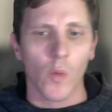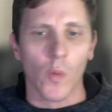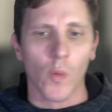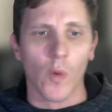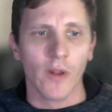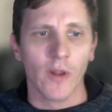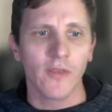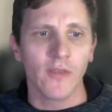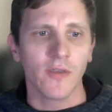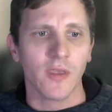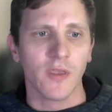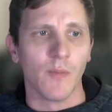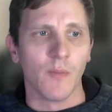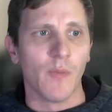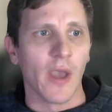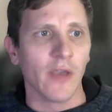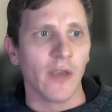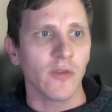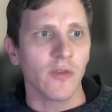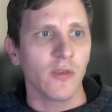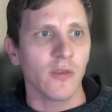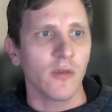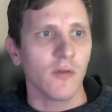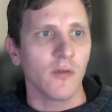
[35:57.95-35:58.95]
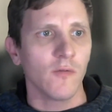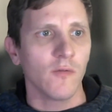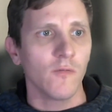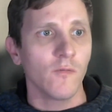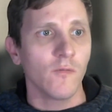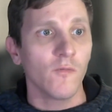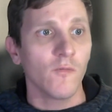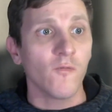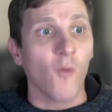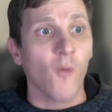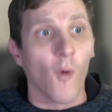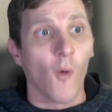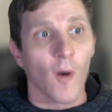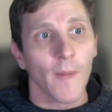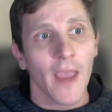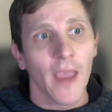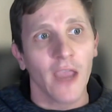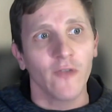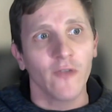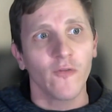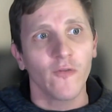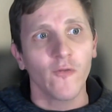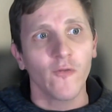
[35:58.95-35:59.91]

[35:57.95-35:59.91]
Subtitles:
what's the best format